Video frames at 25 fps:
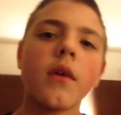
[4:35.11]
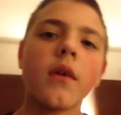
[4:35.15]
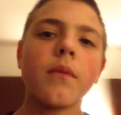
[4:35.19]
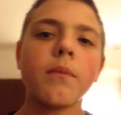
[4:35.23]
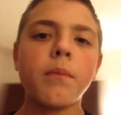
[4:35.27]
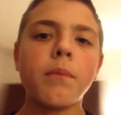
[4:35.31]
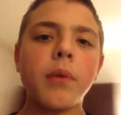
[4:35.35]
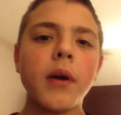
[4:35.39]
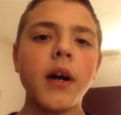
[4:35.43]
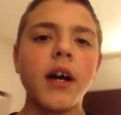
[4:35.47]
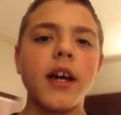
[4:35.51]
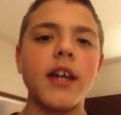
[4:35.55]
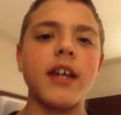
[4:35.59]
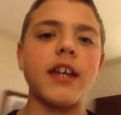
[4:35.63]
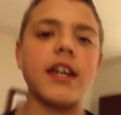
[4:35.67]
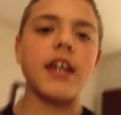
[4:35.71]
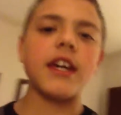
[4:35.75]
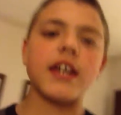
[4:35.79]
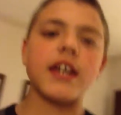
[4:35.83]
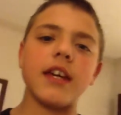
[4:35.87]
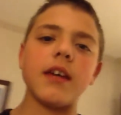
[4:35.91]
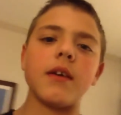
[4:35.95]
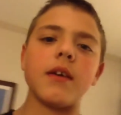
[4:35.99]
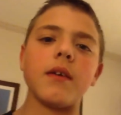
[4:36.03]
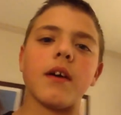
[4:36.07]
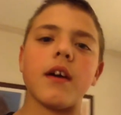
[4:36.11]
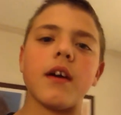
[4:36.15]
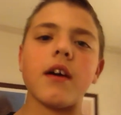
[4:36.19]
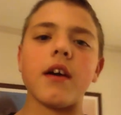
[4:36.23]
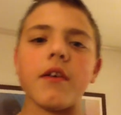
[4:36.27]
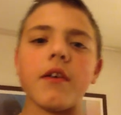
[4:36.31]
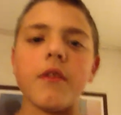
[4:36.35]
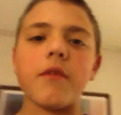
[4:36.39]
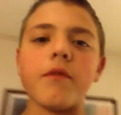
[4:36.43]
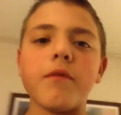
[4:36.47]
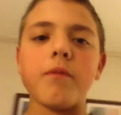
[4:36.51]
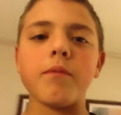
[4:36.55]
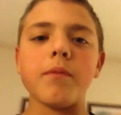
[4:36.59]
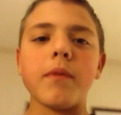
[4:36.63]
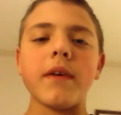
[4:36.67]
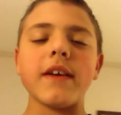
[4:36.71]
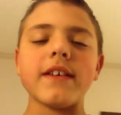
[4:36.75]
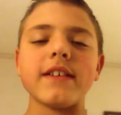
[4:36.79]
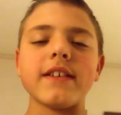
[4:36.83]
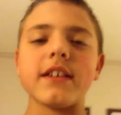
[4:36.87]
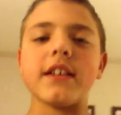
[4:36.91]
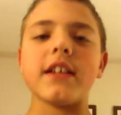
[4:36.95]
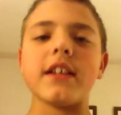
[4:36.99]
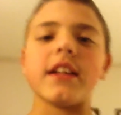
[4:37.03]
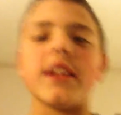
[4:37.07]
But
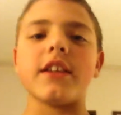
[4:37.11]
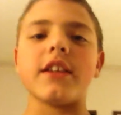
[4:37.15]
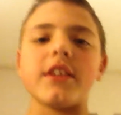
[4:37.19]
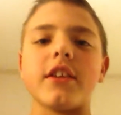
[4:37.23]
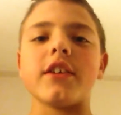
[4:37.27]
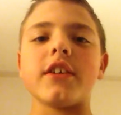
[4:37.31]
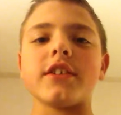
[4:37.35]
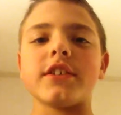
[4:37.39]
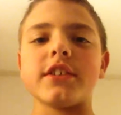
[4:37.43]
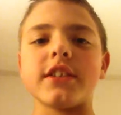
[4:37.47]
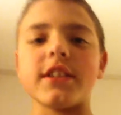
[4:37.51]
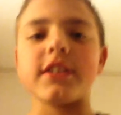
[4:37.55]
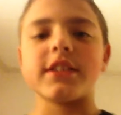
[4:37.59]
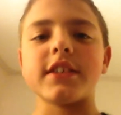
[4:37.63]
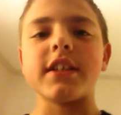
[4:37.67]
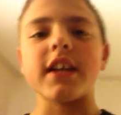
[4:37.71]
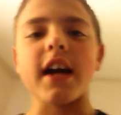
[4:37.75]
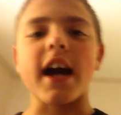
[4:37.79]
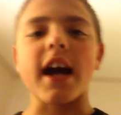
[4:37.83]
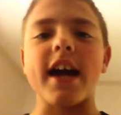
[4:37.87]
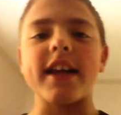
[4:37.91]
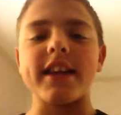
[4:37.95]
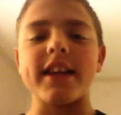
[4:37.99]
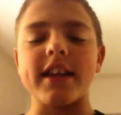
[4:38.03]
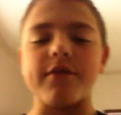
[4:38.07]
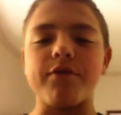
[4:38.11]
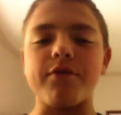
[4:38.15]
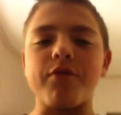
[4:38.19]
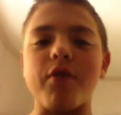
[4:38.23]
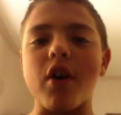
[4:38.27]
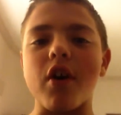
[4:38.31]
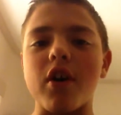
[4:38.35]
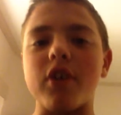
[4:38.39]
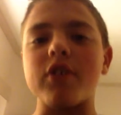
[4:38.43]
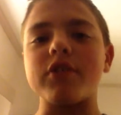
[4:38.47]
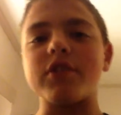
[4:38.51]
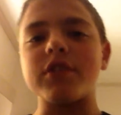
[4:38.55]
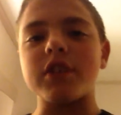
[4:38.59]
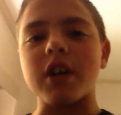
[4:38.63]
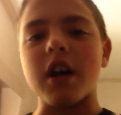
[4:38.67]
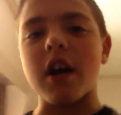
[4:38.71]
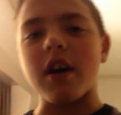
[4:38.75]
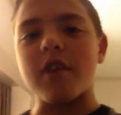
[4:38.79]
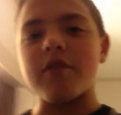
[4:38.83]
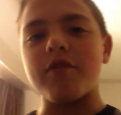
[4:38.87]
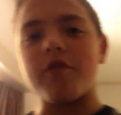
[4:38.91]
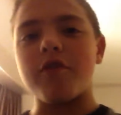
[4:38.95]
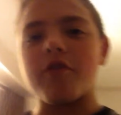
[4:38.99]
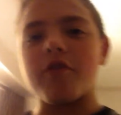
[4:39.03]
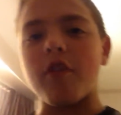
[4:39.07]
there's this guy that falls
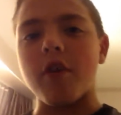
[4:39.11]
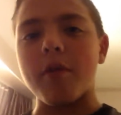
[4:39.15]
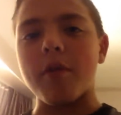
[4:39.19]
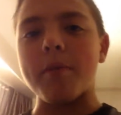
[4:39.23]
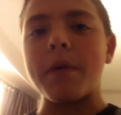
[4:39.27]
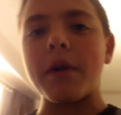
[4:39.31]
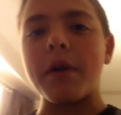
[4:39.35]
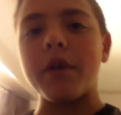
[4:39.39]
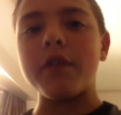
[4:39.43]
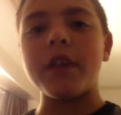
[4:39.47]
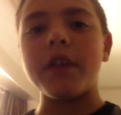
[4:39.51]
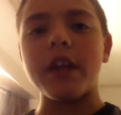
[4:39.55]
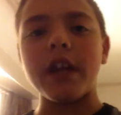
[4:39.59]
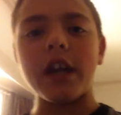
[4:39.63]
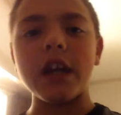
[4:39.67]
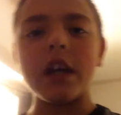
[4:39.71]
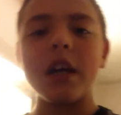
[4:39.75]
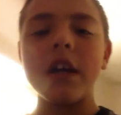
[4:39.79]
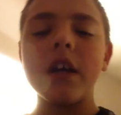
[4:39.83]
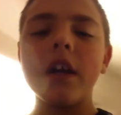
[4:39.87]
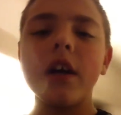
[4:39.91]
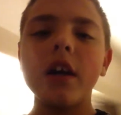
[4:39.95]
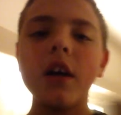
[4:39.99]
off a building.